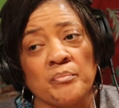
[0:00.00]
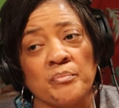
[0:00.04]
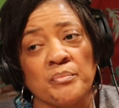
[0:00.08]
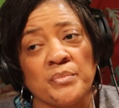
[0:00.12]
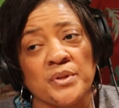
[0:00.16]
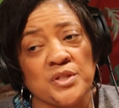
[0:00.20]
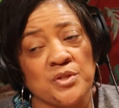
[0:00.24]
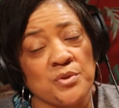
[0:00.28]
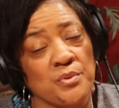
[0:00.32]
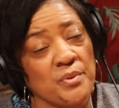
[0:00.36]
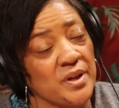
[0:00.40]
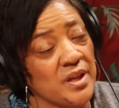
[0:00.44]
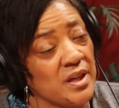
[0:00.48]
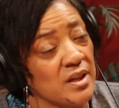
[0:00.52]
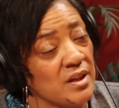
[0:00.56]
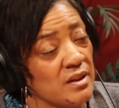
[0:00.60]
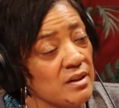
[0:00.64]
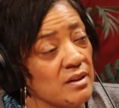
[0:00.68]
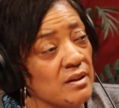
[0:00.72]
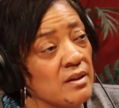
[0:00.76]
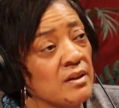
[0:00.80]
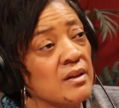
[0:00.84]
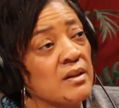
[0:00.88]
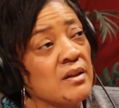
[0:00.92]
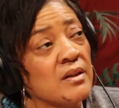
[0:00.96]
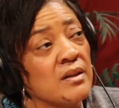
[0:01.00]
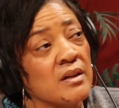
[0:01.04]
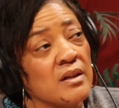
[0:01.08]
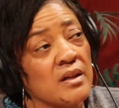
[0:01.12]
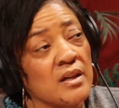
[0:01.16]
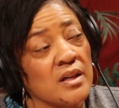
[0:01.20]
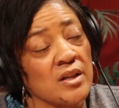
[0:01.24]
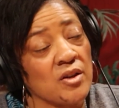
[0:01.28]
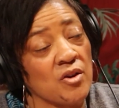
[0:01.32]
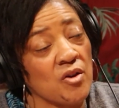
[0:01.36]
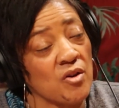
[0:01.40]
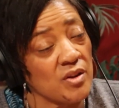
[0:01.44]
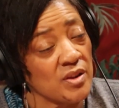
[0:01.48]
between
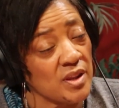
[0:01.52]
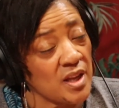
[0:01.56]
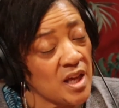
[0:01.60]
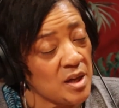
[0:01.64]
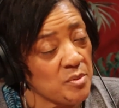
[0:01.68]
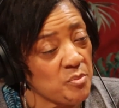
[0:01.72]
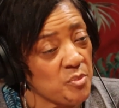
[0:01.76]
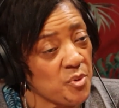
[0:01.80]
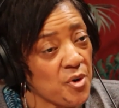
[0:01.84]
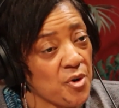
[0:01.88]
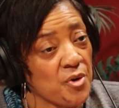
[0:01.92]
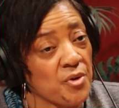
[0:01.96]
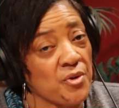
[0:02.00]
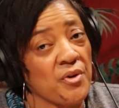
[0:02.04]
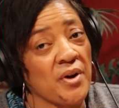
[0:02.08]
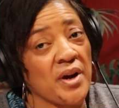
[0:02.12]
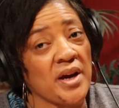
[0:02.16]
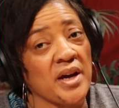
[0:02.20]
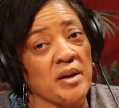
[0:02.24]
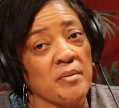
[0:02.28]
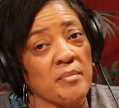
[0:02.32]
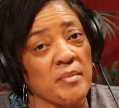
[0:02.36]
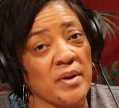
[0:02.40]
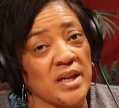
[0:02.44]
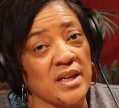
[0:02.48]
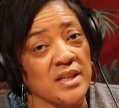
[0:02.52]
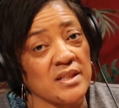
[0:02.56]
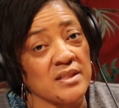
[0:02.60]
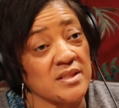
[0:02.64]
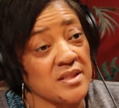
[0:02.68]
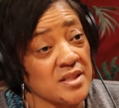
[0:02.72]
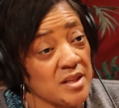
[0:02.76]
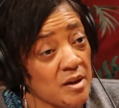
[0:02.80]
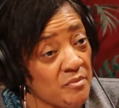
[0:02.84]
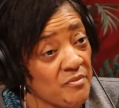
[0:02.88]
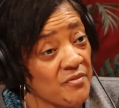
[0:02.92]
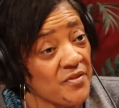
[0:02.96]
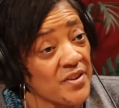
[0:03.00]
an online program and
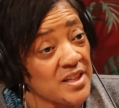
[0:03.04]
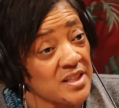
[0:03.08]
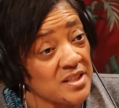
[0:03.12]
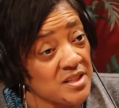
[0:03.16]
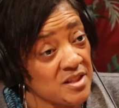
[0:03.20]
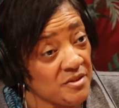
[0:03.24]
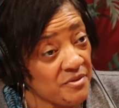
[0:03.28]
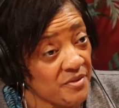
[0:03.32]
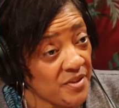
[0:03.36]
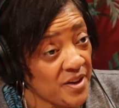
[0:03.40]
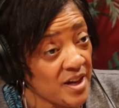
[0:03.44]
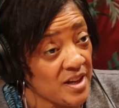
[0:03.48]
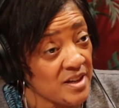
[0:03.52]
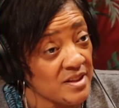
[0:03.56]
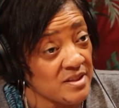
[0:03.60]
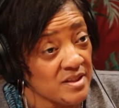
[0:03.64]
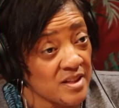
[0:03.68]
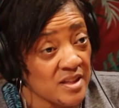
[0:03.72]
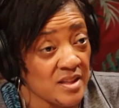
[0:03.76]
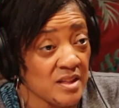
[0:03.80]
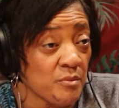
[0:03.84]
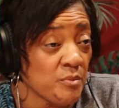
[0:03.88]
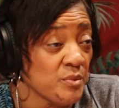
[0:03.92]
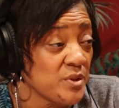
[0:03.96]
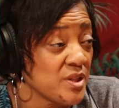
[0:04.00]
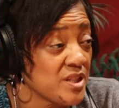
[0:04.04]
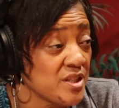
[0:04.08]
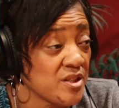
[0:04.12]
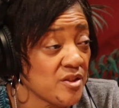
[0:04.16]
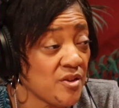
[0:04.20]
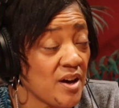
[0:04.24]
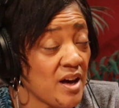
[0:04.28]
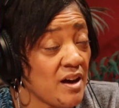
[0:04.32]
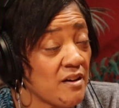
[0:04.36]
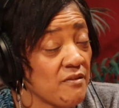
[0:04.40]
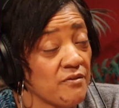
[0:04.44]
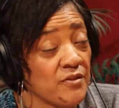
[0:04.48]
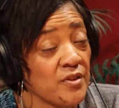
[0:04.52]
some face-to-face, and then we still
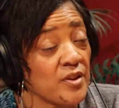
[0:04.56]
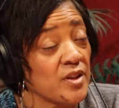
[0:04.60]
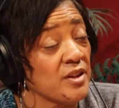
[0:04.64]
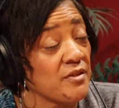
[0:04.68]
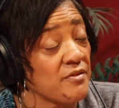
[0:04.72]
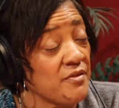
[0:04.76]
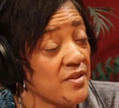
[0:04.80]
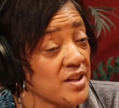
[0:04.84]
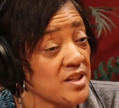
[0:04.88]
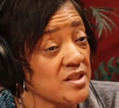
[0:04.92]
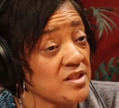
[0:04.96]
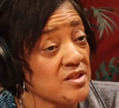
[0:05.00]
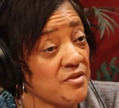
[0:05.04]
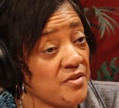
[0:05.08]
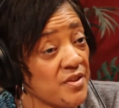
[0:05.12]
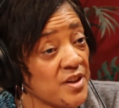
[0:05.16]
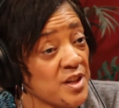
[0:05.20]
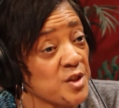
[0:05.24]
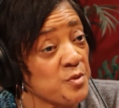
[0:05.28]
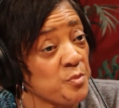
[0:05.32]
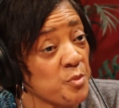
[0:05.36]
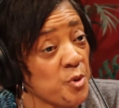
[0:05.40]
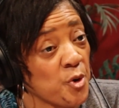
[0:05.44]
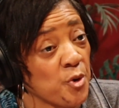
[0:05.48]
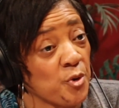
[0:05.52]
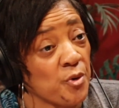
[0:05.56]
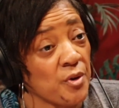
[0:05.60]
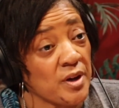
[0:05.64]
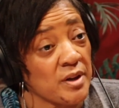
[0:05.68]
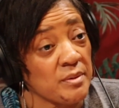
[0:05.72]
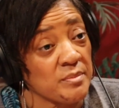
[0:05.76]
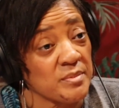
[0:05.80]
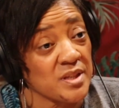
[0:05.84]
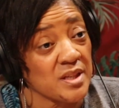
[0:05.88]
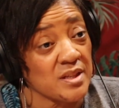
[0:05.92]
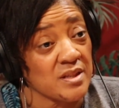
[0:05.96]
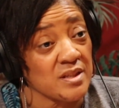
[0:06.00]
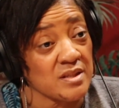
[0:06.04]
have fully face-to-face
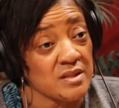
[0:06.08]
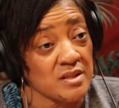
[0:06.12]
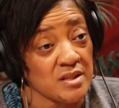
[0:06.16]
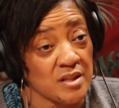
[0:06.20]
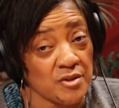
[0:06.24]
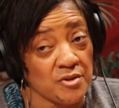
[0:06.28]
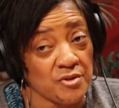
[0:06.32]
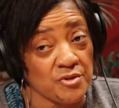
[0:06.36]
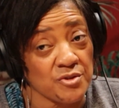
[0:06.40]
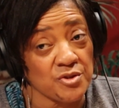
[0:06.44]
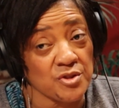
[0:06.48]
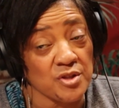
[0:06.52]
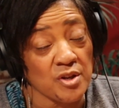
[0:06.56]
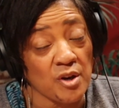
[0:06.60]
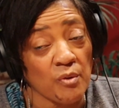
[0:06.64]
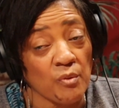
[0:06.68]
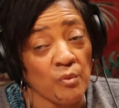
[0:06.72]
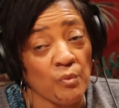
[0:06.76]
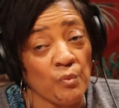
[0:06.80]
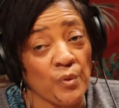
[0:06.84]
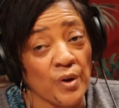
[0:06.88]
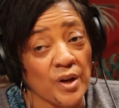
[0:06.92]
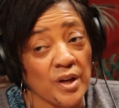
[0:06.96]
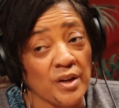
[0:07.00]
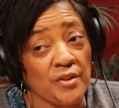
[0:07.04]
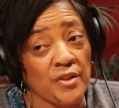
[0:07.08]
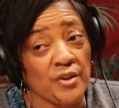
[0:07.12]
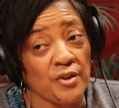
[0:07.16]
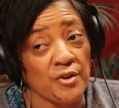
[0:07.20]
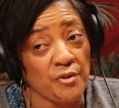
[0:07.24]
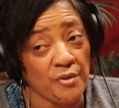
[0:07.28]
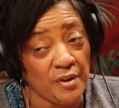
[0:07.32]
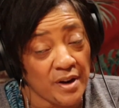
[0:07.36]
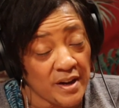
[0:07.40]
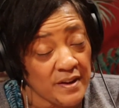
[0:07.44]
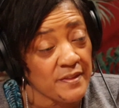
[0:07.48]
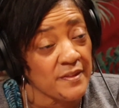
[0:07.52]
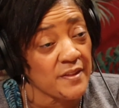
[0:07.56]
programs at the center. So one of the
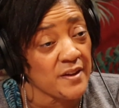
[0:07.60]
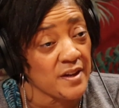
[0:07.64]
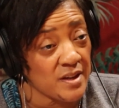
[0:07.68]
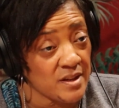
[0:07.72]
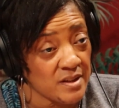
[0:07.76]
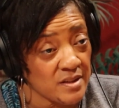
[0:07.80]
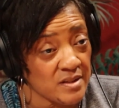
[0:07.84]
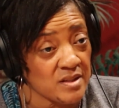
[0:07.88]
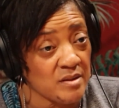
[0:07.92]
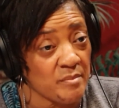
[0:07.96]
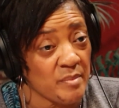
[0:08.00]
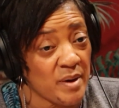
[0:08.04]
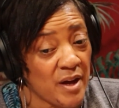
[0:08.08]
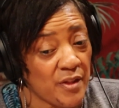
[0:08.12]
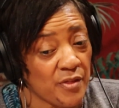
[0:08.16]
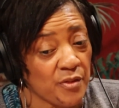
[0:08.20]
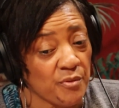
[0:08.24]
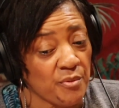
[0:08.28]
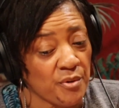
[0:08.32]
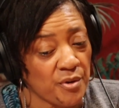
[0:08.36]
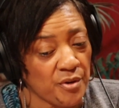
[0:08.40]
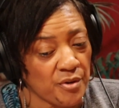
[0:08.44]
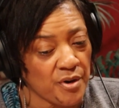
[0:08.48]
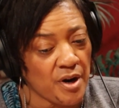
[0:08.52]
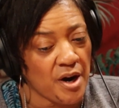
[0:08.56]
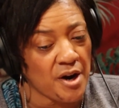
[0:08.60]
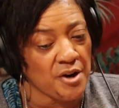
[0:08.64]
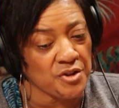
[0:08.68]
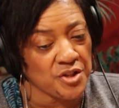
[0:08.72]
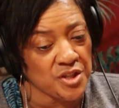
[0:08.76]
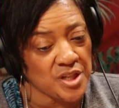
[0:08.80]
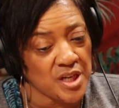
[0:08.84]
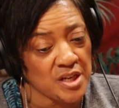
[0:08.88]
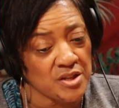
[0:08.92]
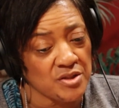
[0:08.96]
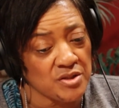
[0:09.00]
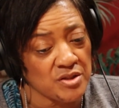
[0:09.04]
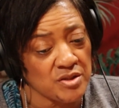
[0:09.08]
great things about the Roanoke Higher
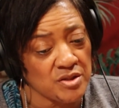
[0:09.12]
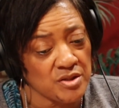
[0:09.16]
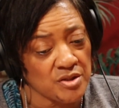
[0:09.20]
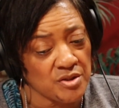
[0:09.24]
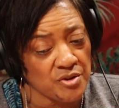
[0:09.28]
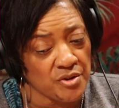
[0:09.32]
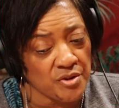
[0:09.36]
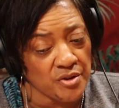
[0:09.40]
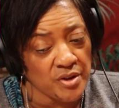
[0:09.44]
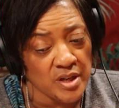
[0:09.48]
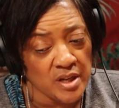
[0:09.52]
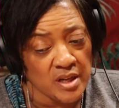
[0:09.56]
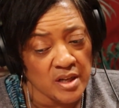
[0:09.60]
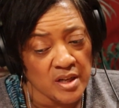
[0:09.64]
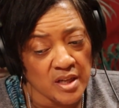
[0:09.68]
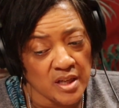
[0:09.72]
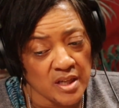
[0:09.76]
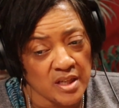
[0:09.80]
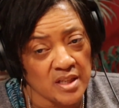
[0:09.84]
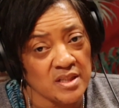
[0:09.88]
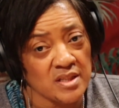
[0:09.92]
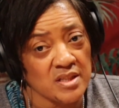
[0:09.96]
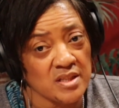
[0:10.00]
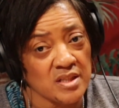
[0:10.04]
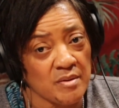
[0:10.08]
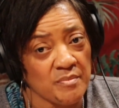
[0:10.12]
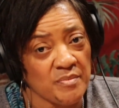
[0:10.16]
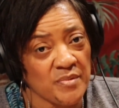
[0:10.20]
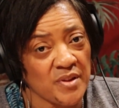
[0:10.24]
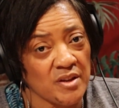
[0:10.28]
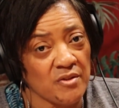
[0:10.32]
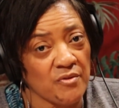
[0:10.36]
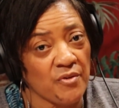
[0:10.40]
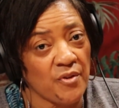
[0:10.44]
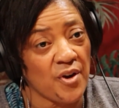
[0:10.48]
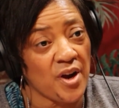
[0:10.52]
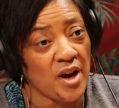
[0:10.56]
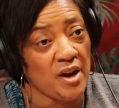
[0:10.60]
Education Center is
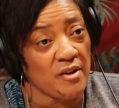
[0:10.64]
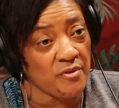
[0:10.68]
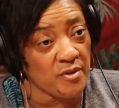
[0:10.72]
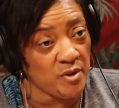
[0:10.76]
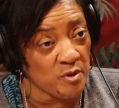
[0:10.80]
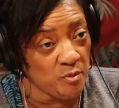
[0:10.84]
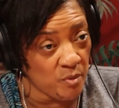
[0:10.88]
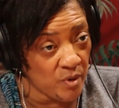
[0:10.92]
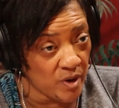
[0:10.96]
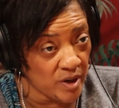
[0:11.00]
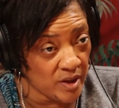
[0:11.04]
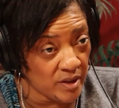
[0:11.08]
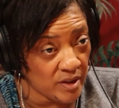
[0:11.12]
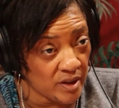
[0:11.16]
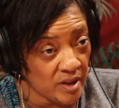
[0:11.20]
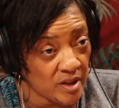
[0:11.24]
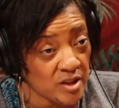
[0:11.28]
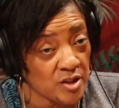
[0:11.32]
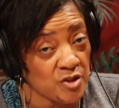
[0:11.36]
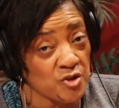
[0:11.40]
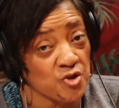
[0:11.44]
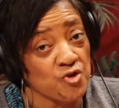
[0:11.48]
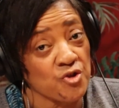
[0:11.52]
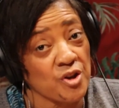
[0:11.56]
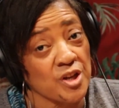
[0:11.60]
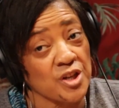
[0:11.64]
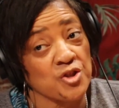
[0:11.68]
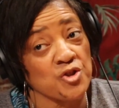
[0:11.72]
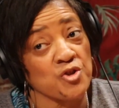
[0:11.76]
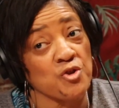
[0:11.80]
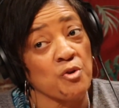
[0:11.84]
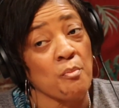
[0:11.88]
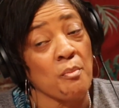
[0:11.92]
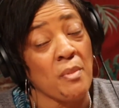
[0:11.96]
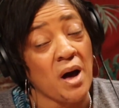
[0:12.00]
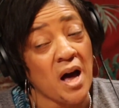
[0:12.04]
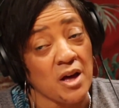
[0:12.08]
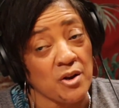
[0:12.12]
something for everyone and
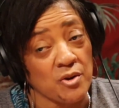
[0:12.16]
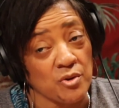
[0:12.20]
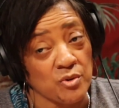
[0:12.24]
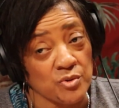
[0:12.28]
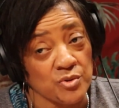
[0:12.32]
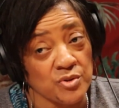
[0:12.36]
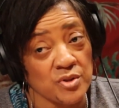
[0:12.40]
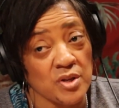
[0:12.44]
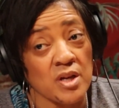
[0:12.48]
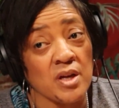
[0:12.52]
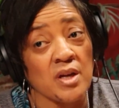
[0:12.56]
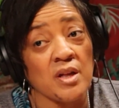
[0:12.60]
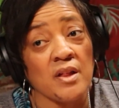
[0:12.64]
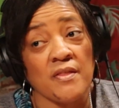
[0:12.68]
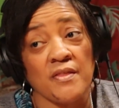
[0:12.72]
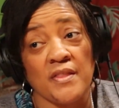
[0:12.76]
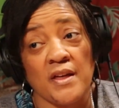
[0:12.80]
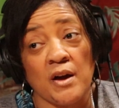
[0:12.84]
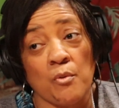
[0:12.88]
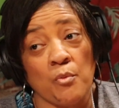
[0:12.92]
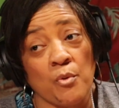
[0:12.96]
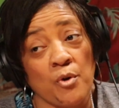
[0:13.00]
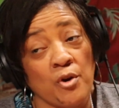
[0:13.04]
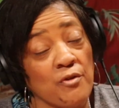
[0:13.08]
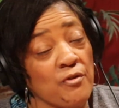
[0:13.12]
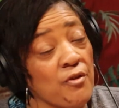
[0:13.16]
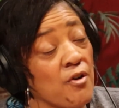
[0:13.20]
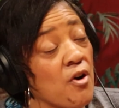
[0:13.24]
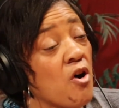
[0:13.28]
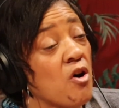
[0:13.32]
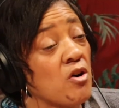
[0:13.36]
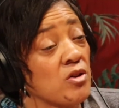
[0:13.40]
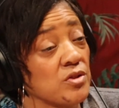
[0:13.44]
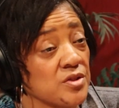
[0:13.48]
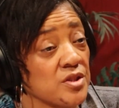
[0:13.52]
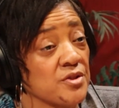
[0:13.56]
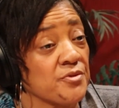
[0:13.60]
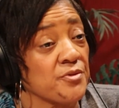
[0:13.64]
instructional models that work for
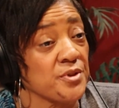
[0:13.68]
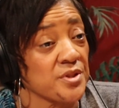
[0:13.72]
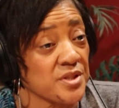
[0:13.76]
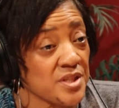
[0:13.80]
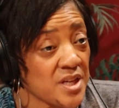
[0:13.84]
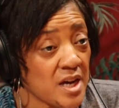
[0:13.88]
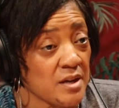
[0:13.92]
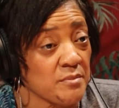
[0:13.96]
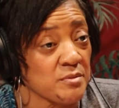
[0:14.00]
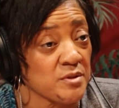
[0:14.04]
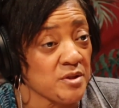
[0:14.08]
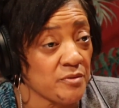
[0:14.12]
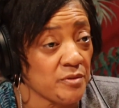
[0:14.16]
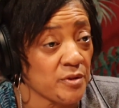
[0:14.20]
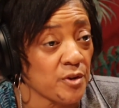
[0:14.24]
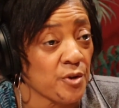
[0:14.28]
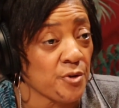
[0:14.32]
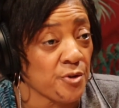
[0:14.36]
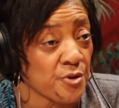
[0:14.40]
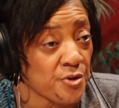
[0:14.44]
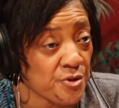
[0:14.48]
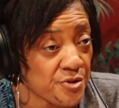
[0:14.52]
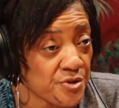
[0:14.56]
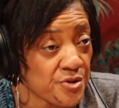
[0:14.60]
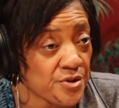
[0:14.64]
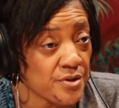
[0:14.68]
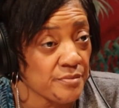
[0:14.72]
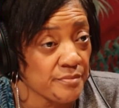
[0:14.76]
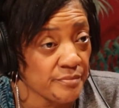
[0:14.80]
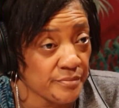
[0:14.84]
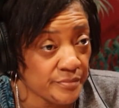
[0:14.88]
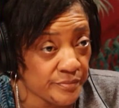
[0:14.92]
all different types of learners.